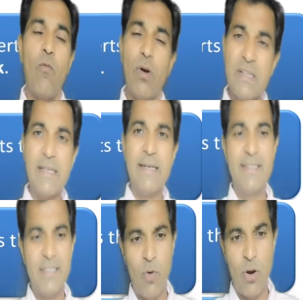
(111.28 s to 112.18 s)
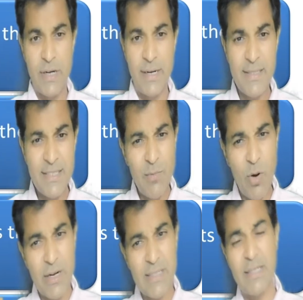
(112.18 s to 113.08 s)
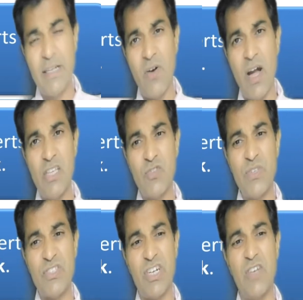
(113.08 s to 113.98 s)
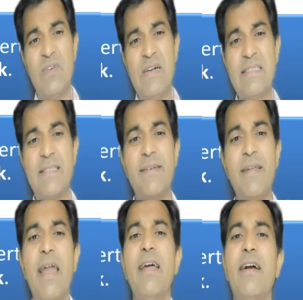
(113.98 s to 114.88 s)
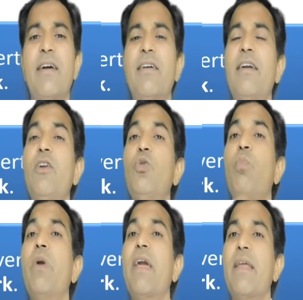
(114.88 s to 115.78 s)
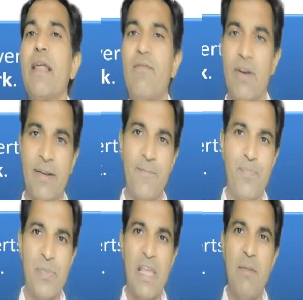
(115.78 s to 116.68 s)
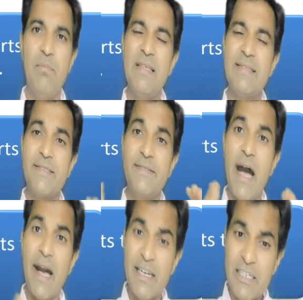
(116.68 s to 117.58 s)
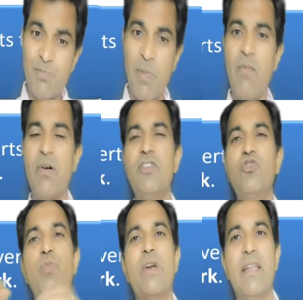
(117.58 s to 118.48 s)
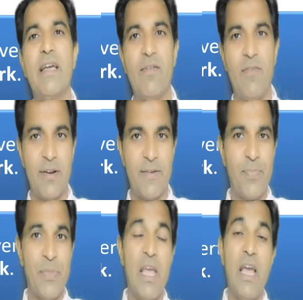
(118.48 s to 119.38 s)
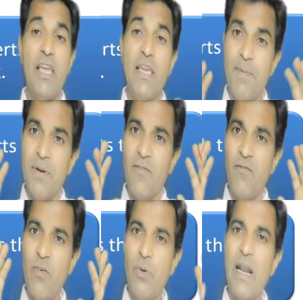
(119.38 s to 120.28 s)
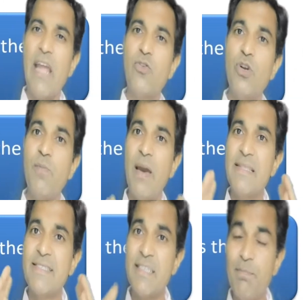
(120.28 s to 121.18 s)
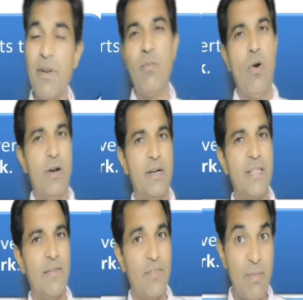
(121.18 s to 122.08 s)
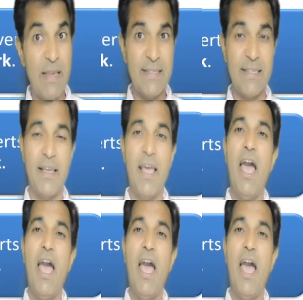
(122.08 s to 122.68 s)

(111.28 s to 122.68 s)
what is the dc motor dc motor is the device which converts the direct current into mechanical work means direct power into mechanical power if we would like to define simply motor then we may say